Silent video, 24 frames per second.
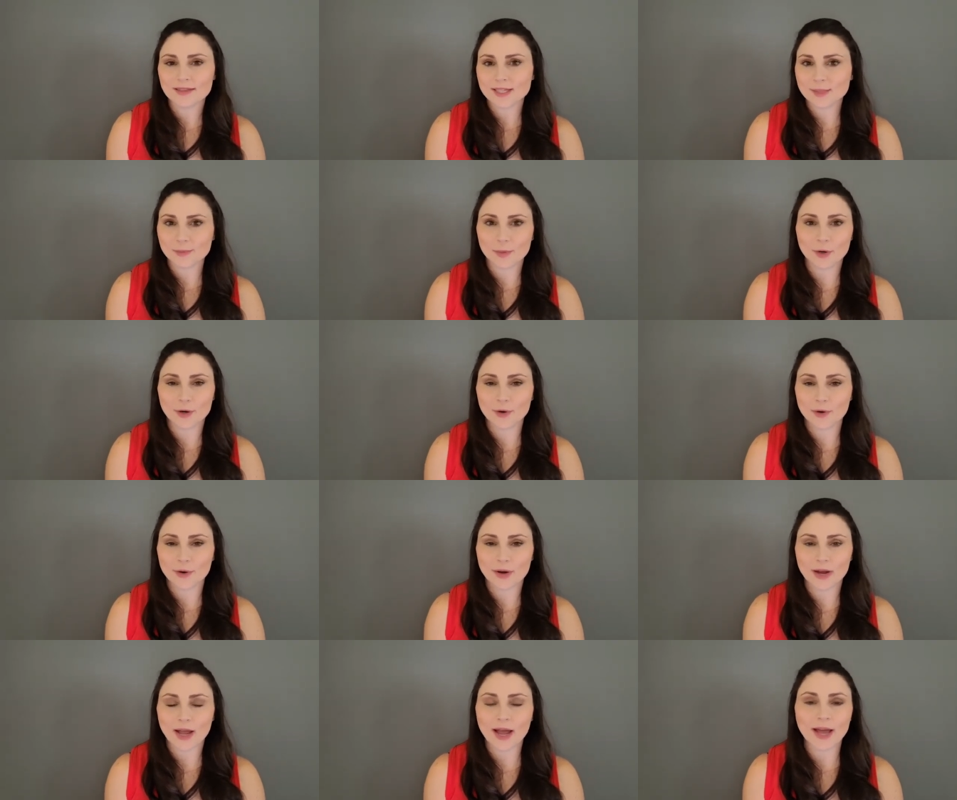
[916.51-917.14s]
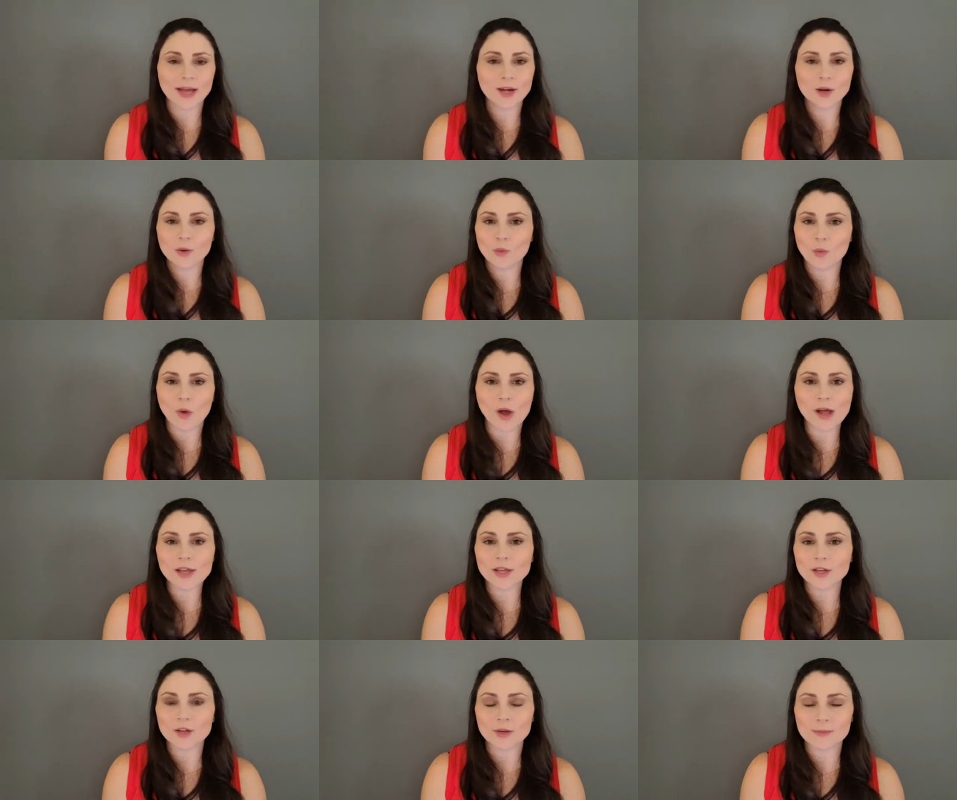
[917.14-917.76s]
this program. I don't
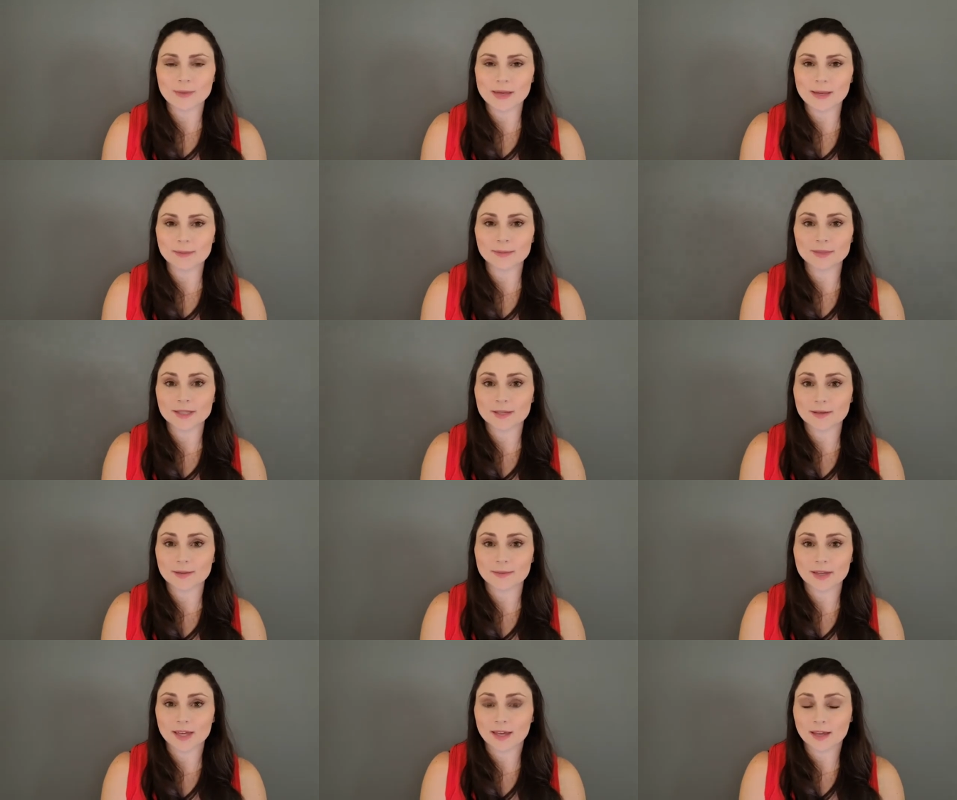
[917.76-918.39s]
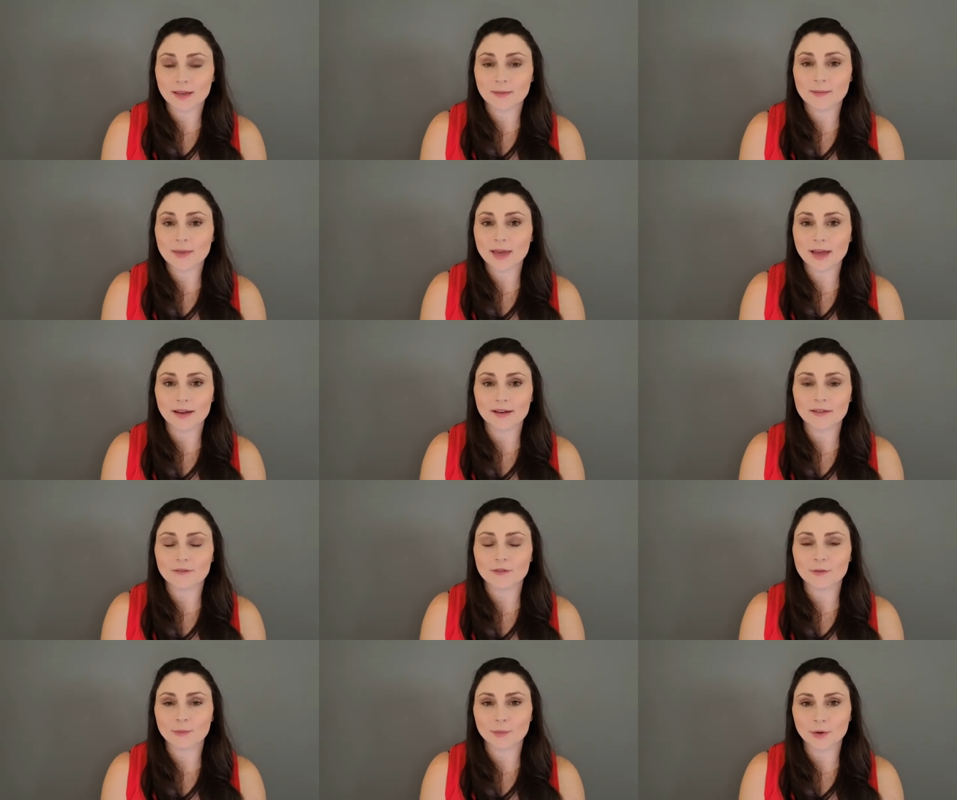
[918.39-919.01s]
want you to be able to kick me
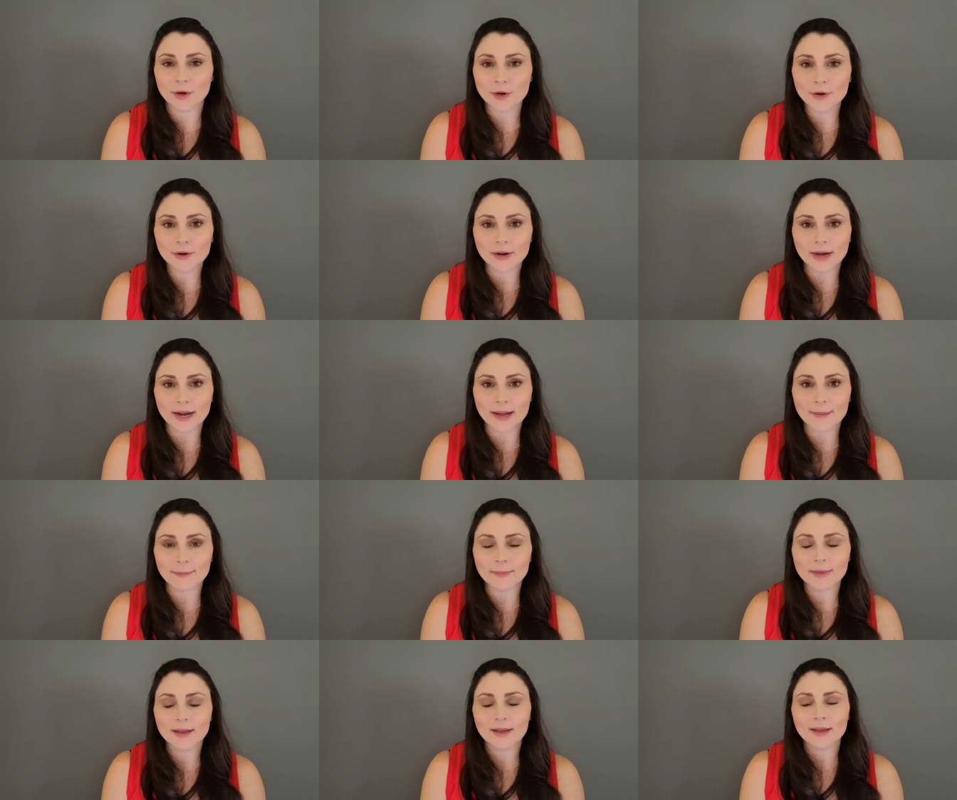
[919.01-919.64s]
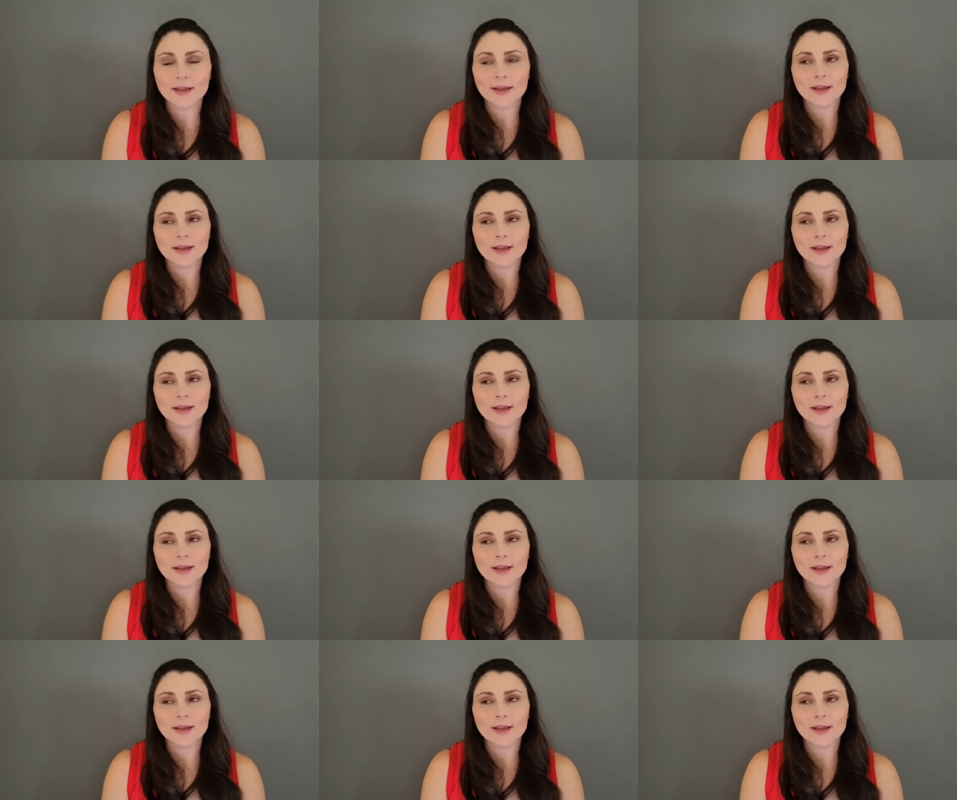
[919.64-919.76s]
out of the program.